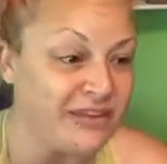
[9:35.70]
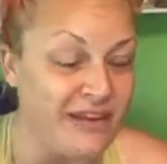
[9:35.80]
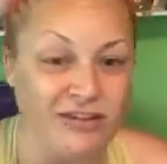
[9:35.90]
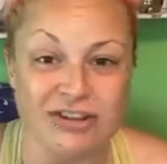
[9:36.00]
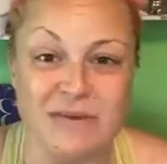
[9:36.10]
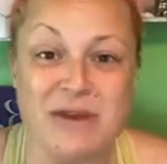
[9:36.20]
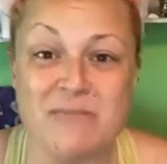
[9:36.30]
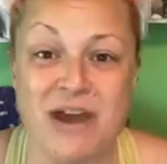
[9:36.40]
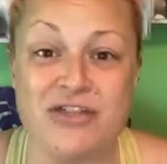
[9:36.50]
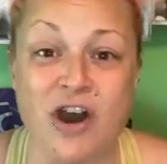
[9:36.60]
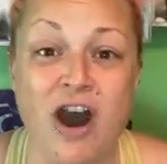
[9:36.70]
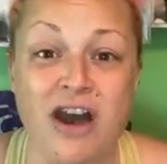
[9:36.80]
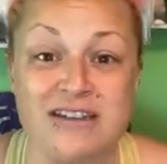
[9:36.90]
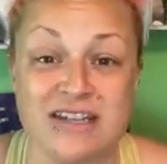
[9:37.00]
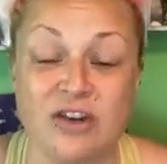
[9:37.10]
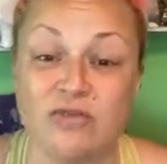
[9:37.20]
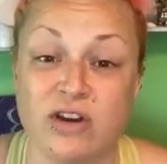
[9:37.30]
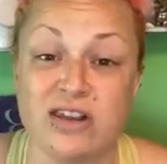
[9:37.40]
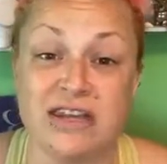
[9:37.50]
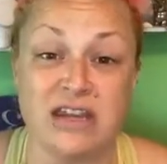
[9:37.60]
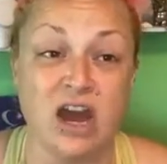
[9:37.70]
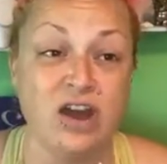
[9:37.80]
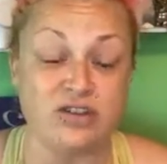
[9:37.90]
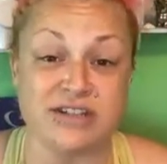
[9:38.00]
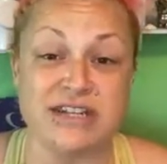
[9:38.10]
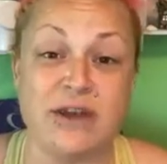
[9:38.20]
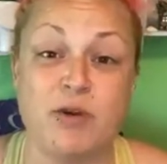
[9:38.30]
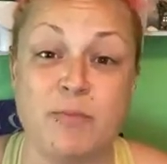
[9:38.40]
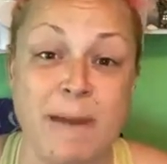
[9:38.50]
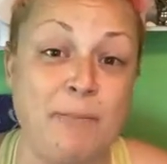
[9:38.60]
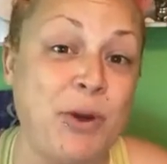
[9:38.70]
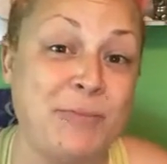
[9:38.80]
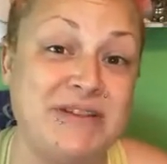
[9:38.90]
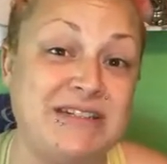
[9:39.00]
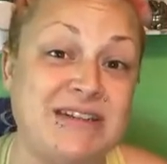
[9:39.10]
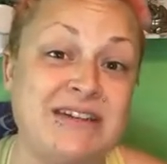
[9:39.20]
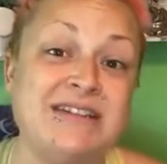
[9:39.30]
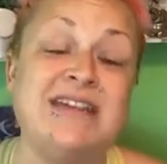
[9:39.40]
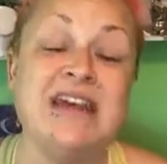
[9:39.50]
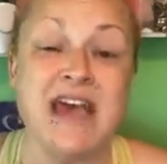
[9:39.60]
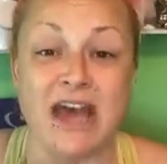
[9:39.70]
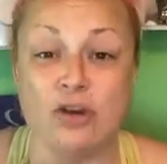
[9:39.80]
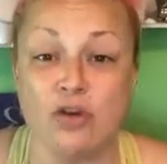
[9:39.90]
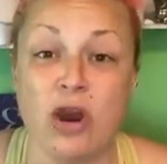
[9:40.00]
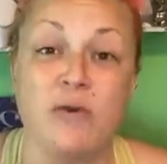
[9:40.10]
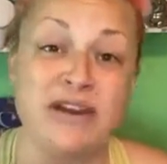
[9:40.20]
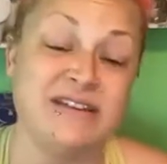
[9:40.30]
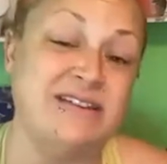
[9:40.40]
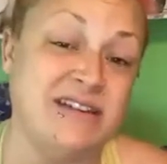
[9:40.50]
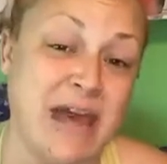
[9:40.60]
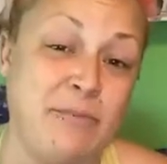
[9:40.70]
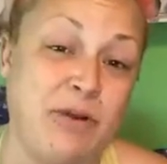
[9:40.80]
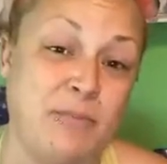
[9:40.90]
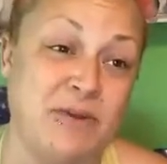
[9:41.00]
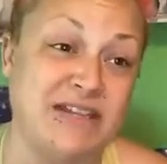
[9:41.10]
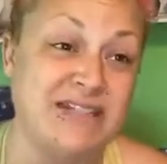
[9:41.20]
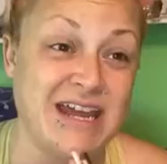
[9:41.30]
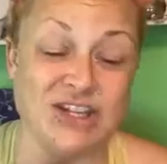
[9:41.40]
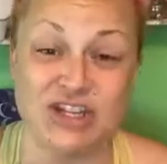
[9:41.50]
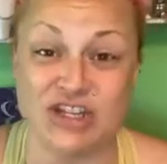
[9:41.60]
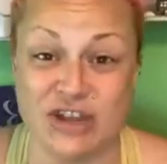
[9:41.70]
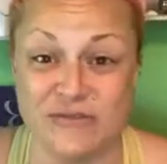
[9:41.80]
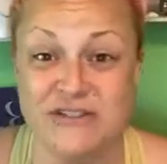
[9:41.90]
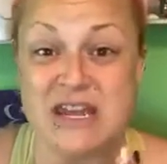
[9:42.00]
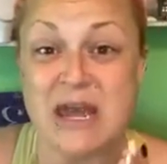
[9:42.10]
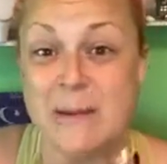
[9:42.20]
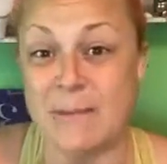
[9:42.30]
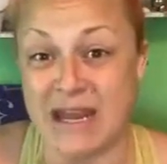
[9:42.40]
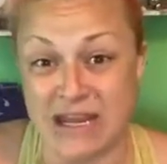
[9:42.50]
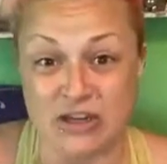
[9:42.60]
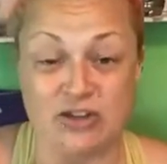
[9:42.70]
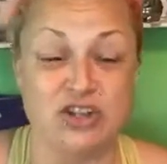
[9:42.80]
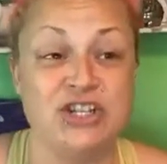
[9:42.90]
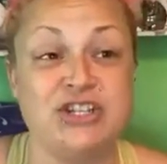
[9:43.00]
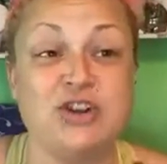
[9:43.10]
unlimit my thoughts and really understand what my purpose is and grow into that purpose and shift my energy.